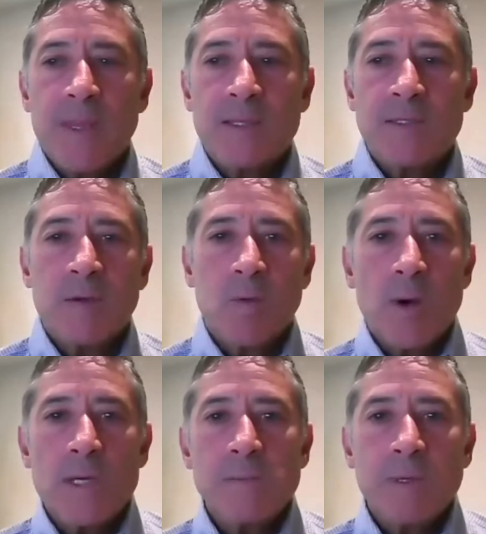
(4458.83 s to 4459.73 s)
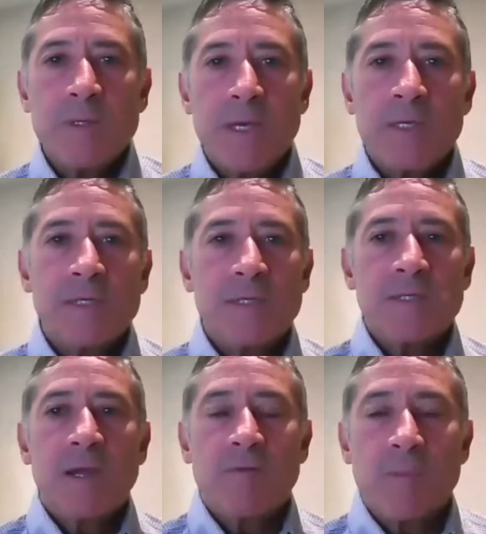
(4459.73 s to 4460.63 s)
is that there was a mutation
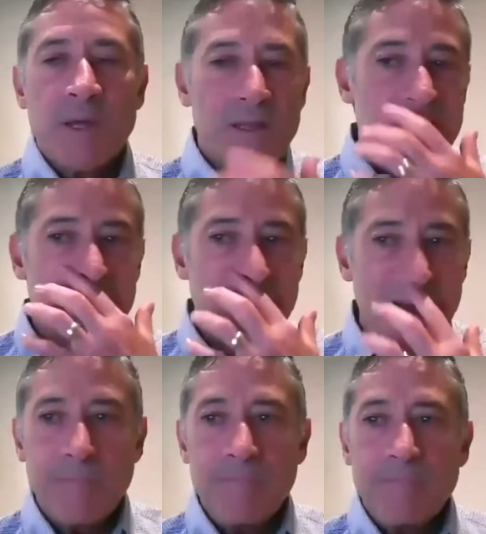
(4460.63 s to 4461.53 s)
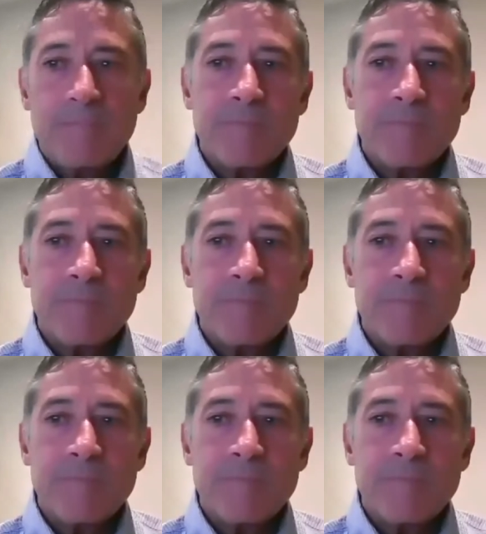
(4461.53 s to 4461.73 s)
discovered by this team.